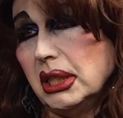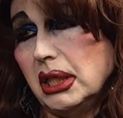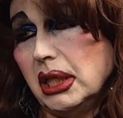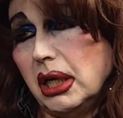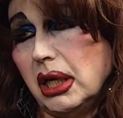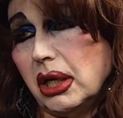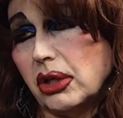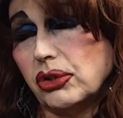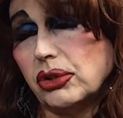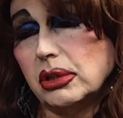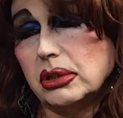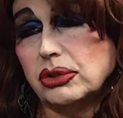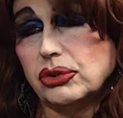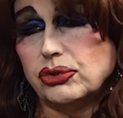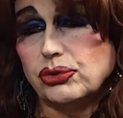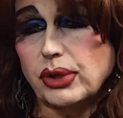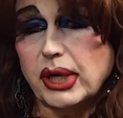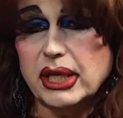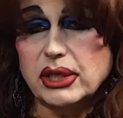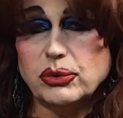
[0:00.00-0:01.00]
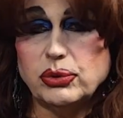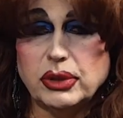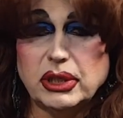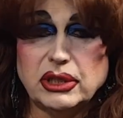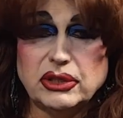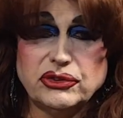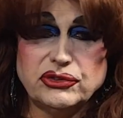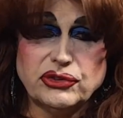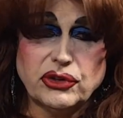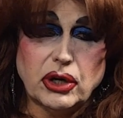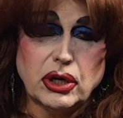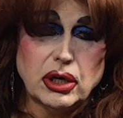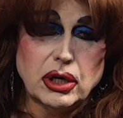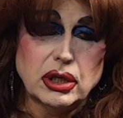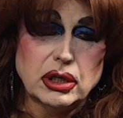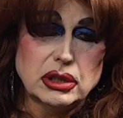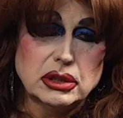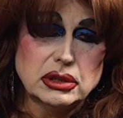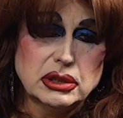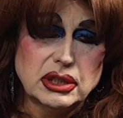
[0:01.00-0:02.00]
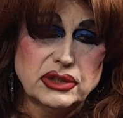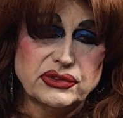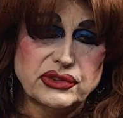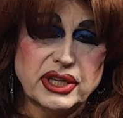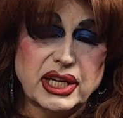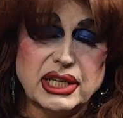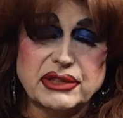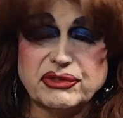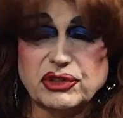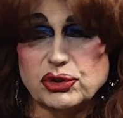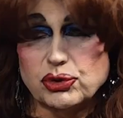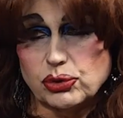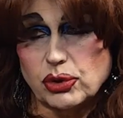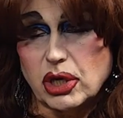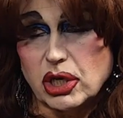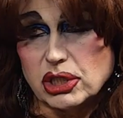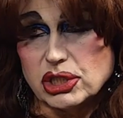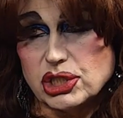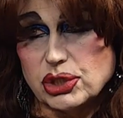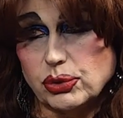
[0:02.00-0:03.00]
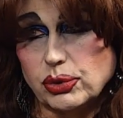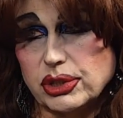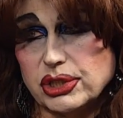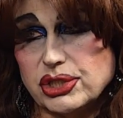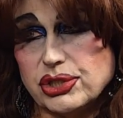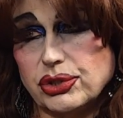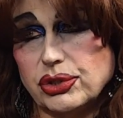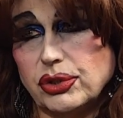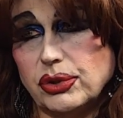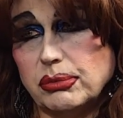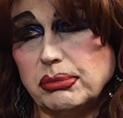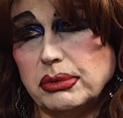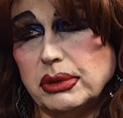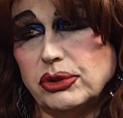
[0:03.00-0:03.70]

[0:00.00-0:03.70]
Uh, drag queens are, is kind of a derogatory term.